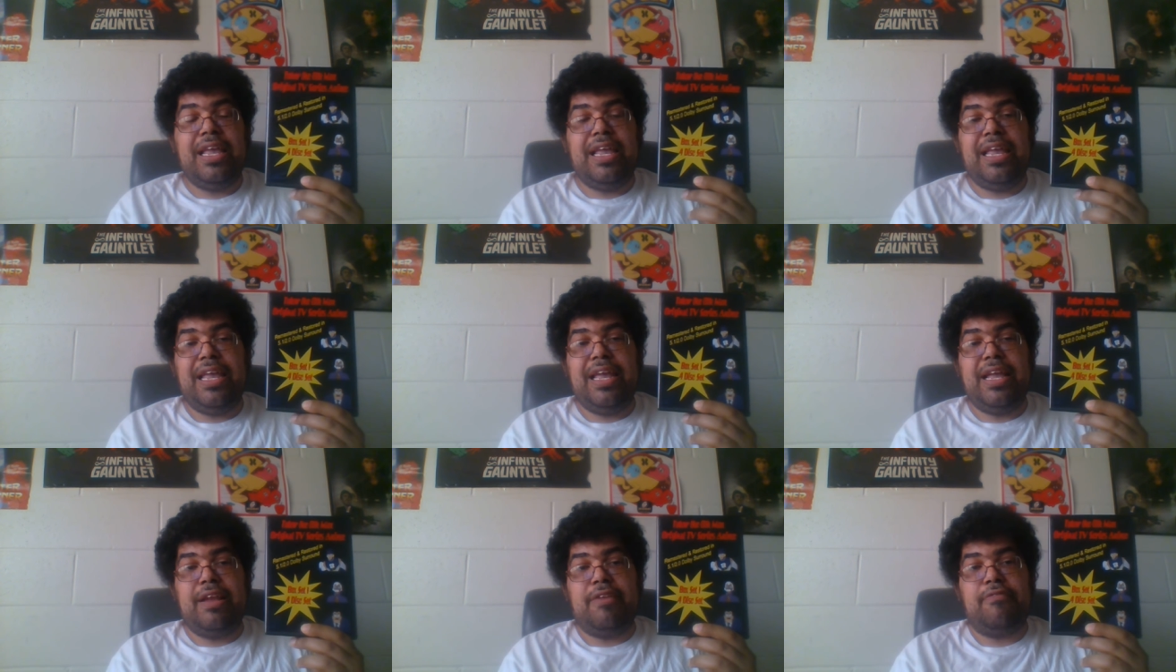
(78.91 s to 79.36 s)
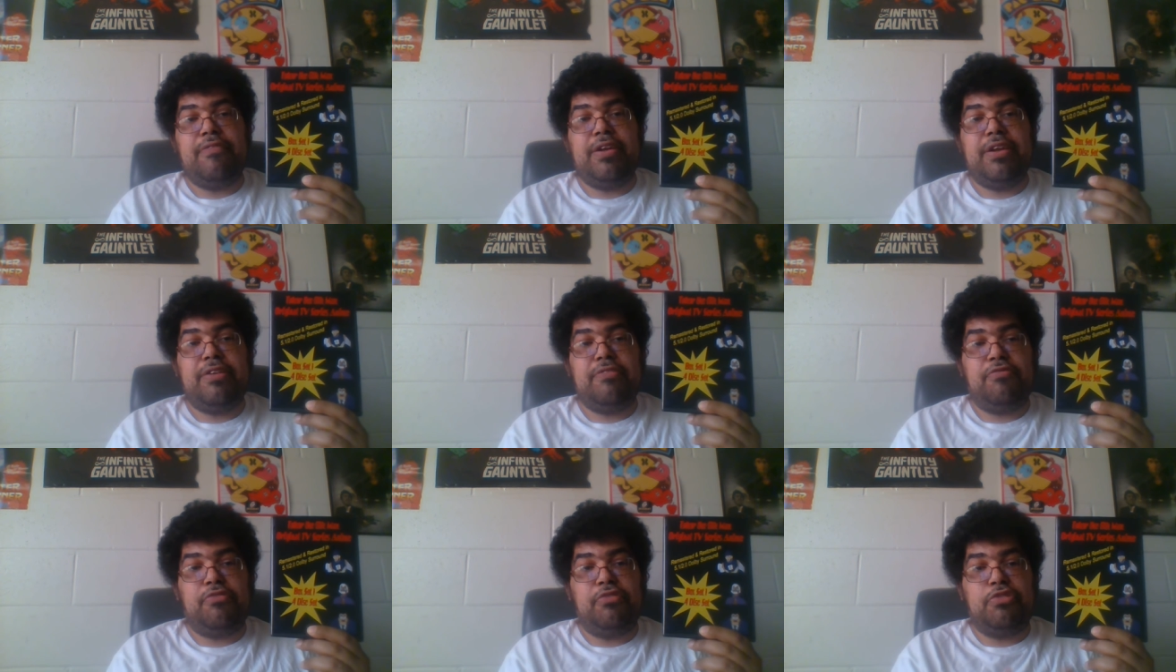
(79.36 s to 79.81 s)
and it
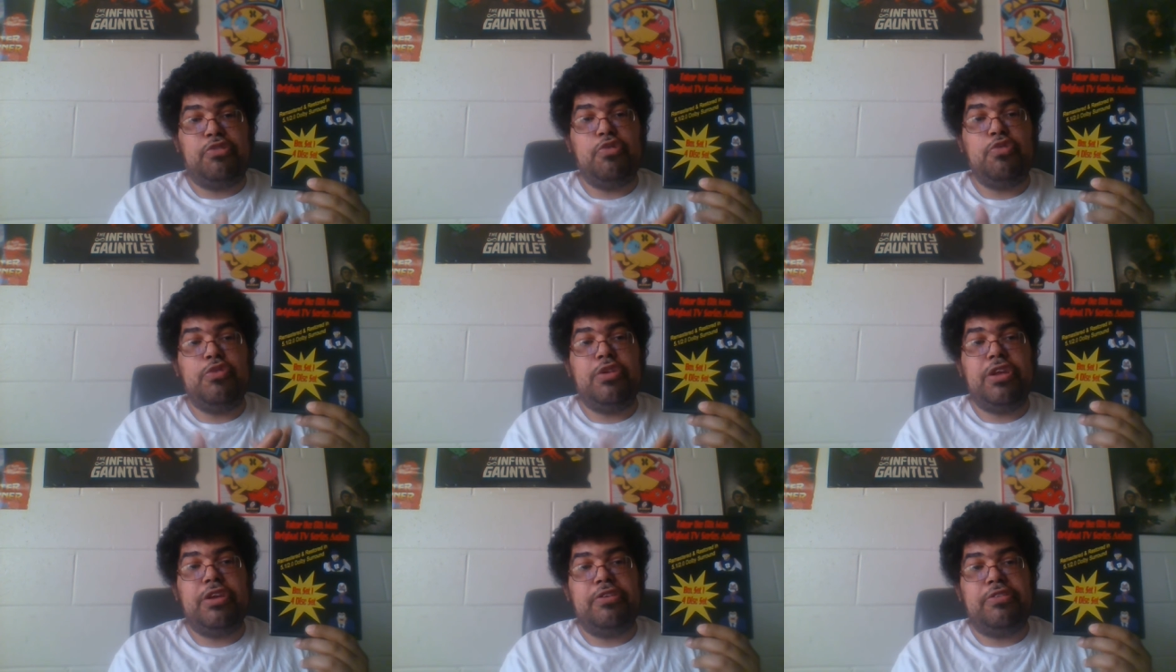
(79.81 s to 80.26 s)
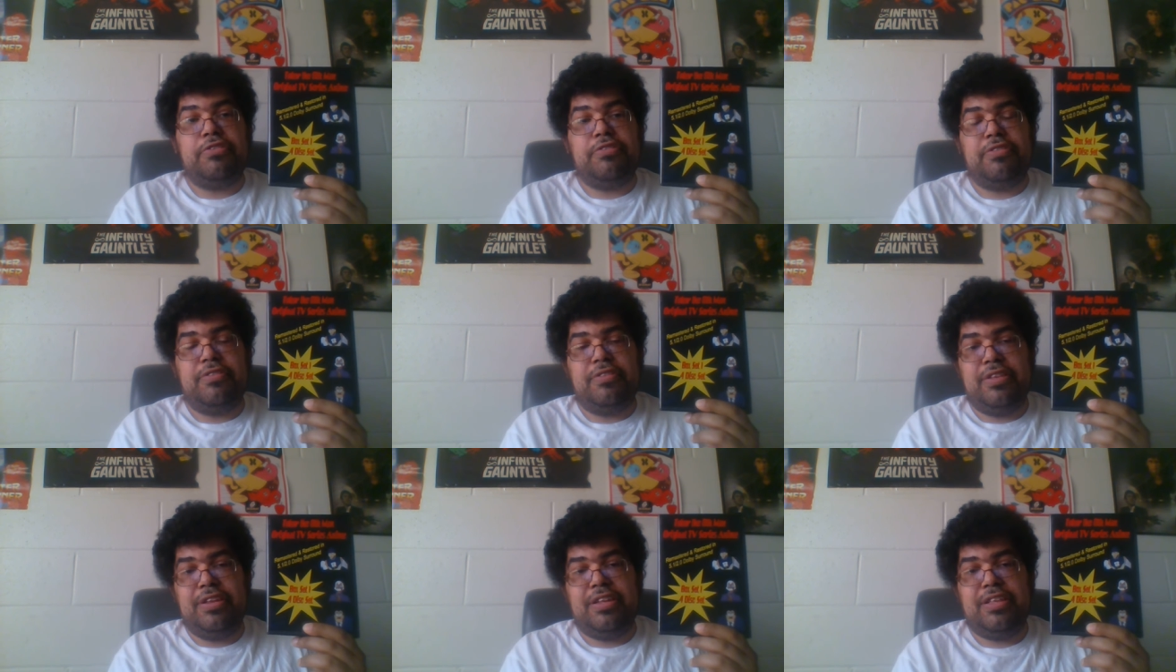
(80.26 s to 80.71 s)
ran for two
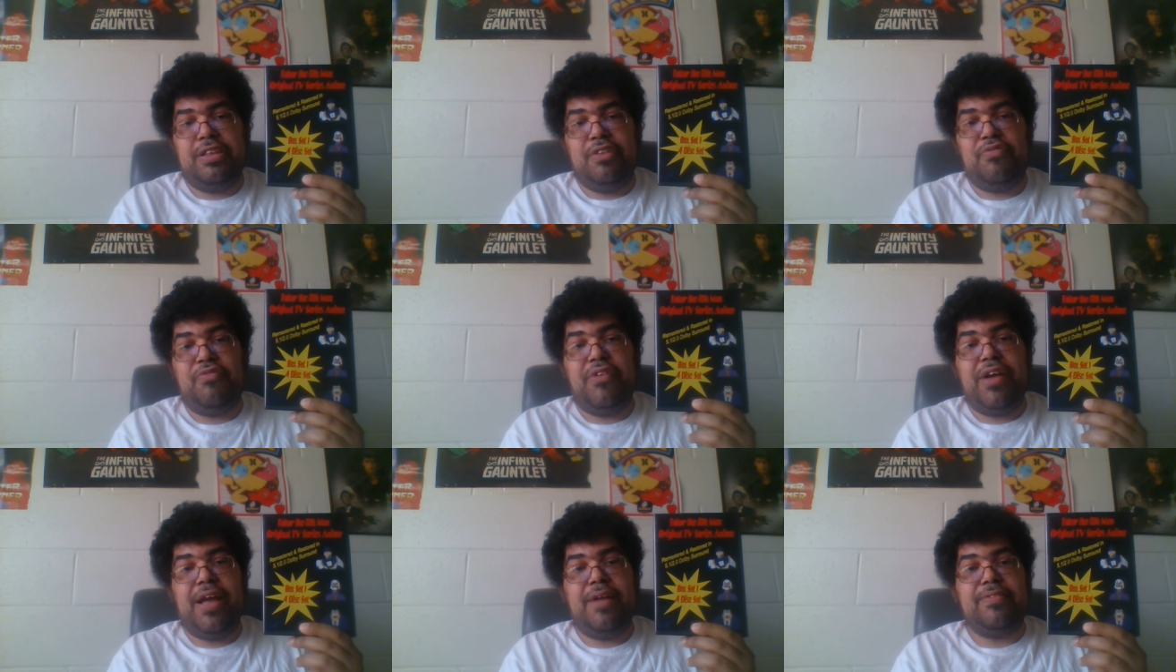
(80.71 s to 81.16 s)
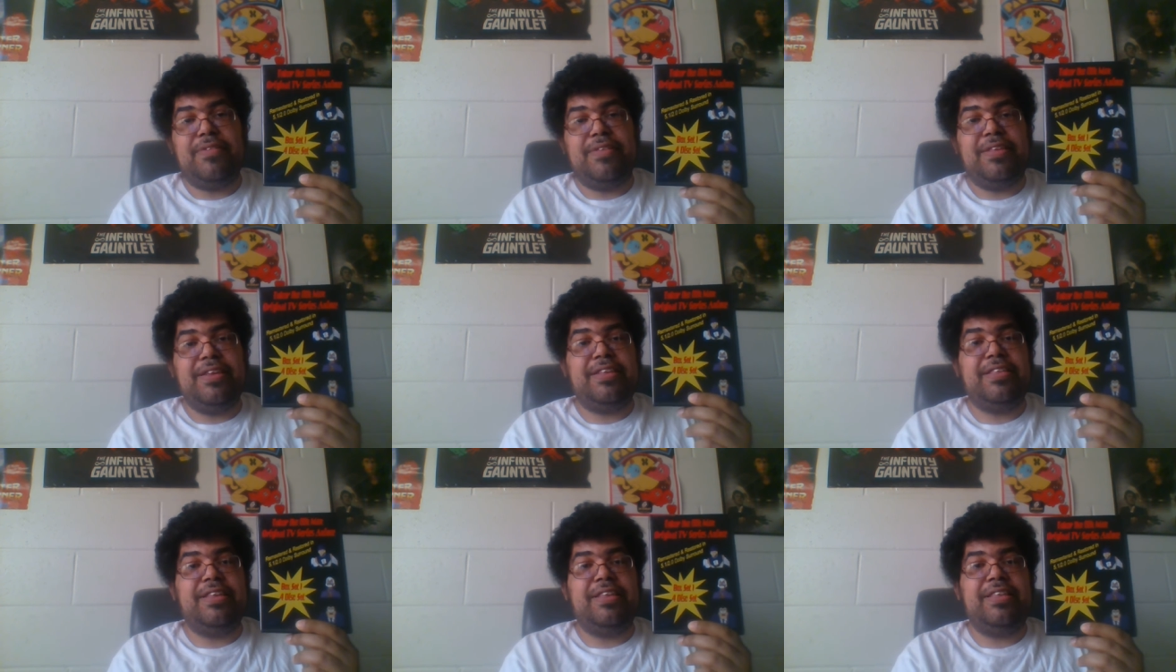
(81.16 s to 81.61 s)
years, 65 to
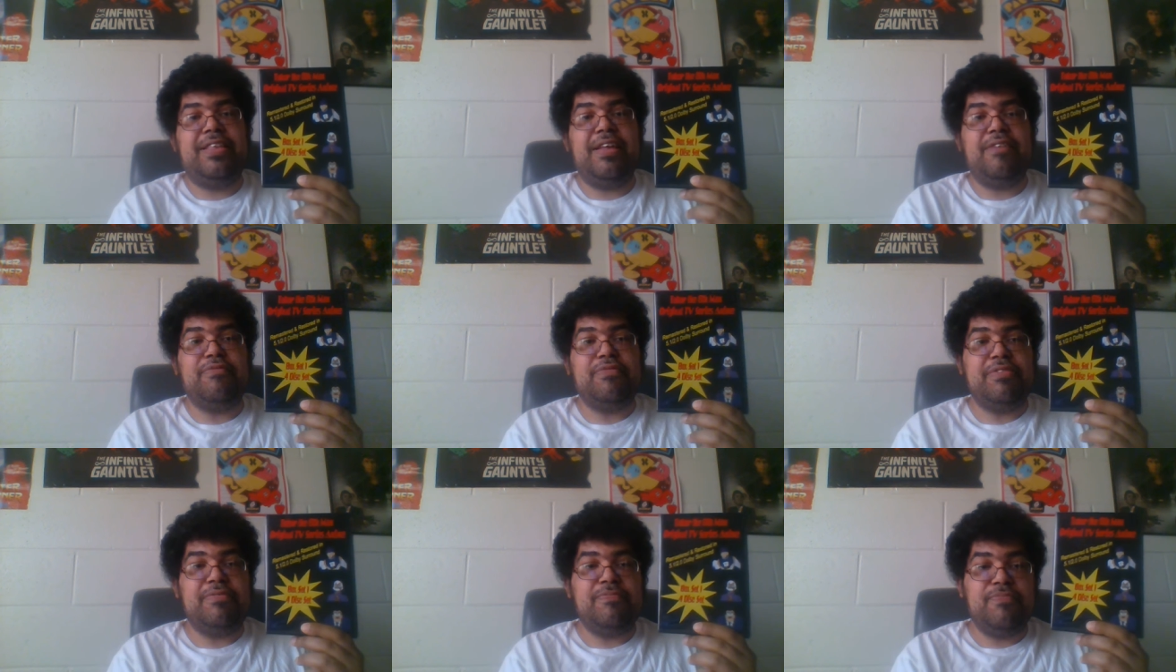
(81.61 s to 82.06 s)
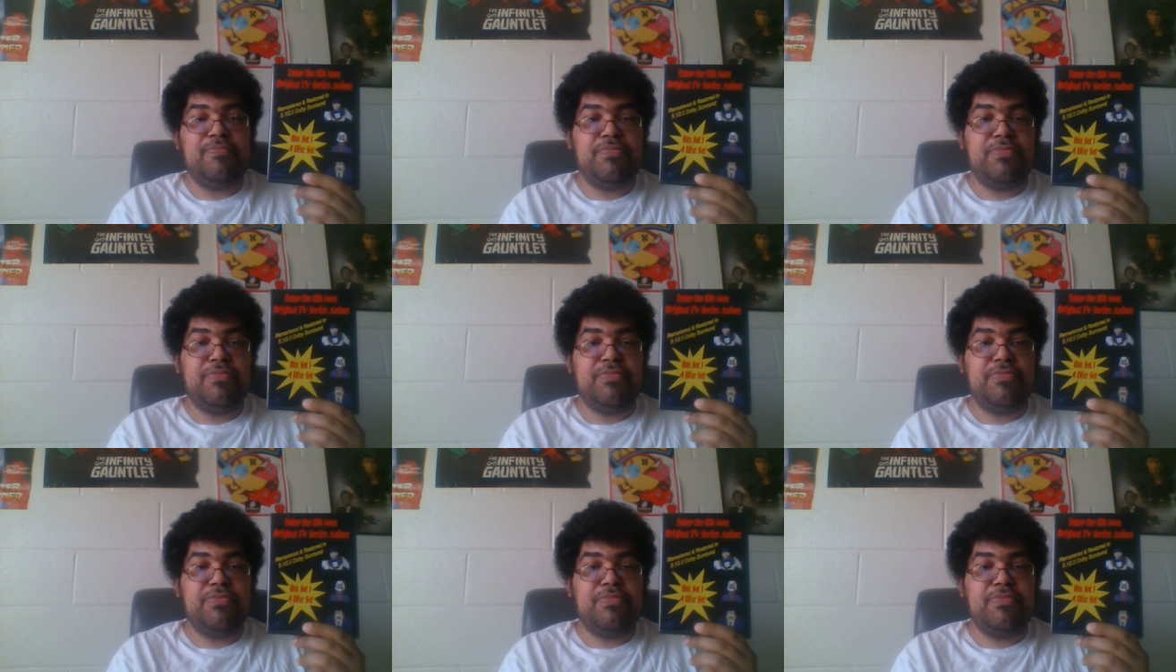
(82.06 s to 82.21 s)
67. Of